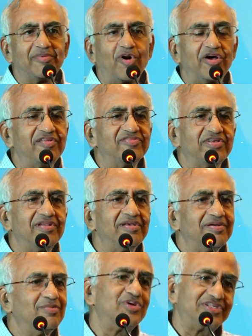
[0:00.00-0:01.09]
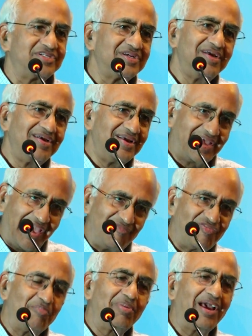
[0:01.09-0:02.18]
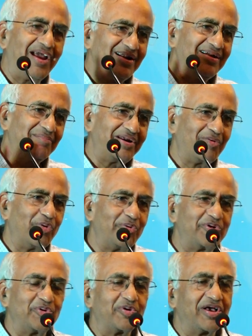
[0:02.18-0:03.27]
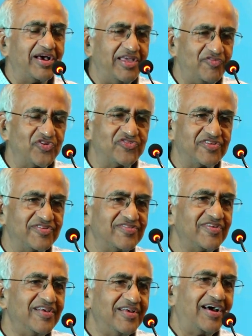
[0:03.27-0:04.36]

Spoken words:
Cognizant, which came from behind, but overtook Infosys